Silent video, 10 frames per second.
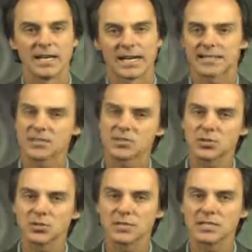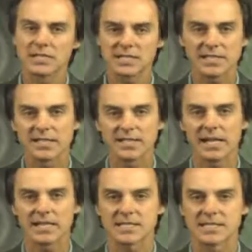I tell students in seated
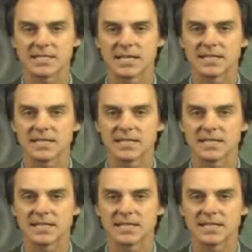classes